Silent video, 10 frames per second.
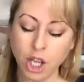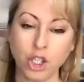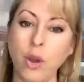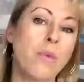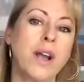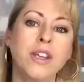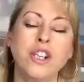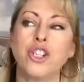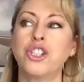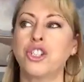So I want you
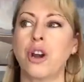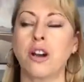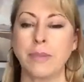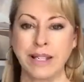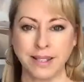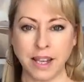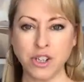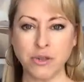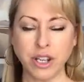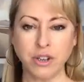to just start by
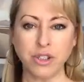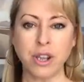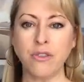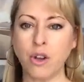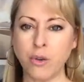centering yourself,